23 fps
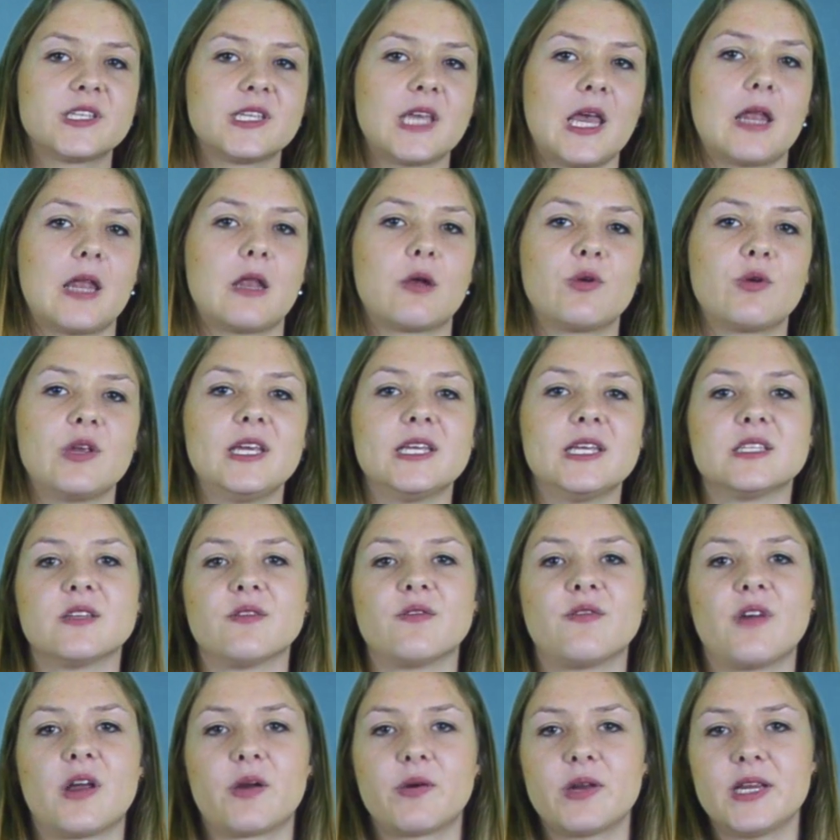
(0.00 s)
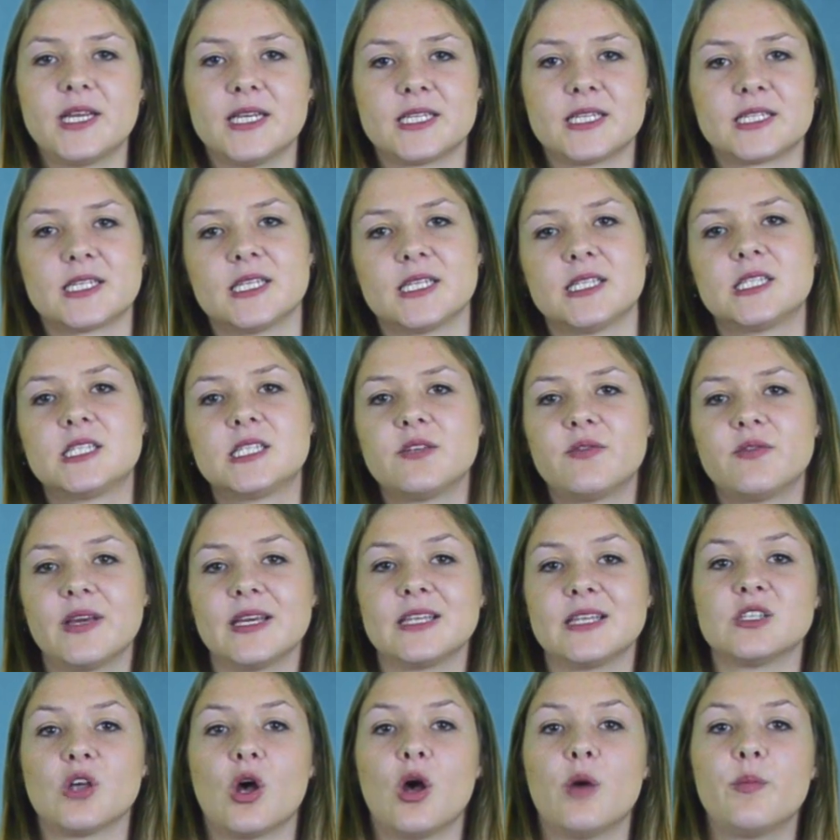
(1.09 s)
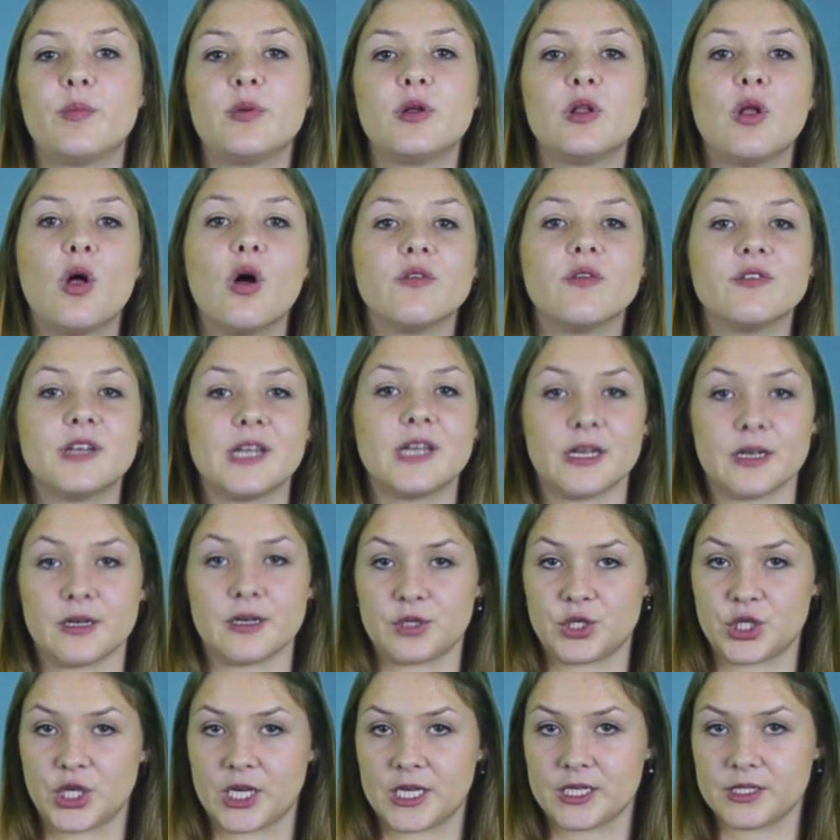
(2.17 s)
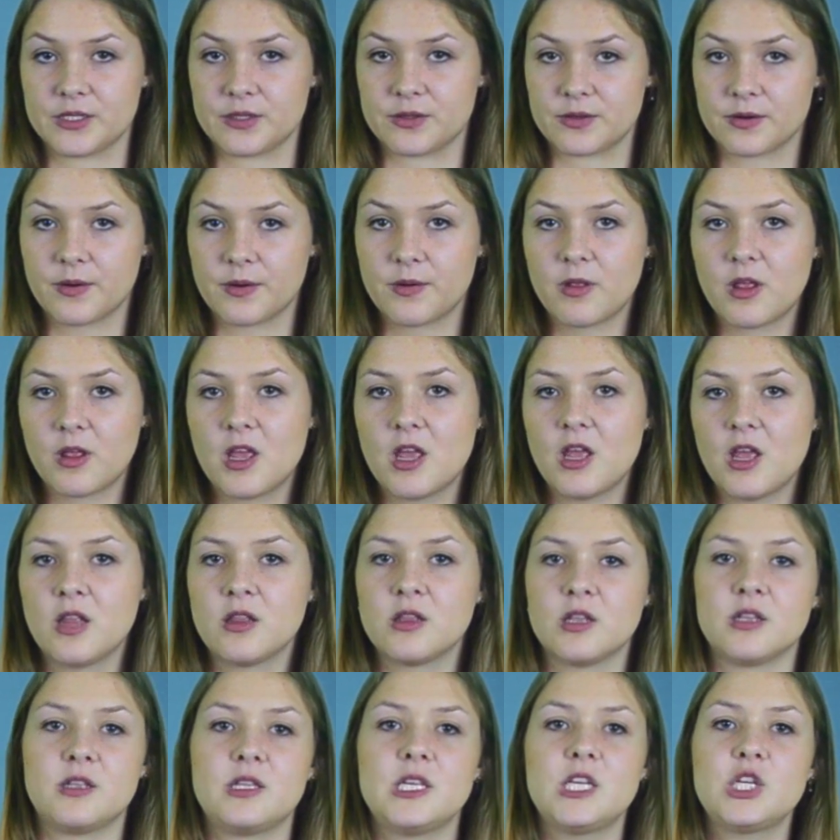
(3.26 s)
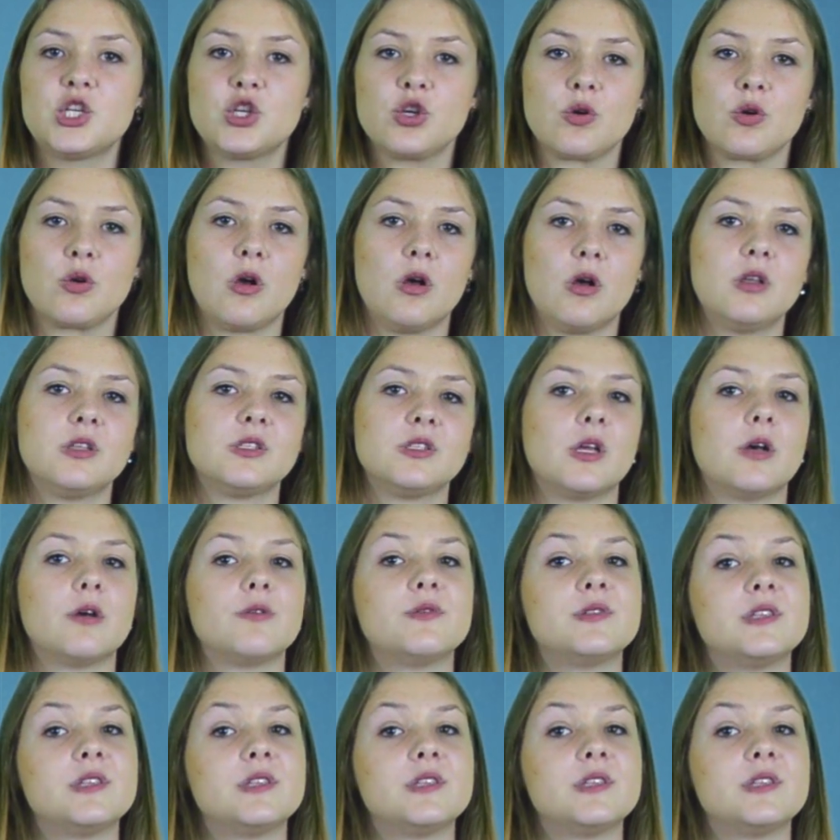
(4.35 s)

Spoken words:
gallery is a very intensive example of an energizer. The teacher calls out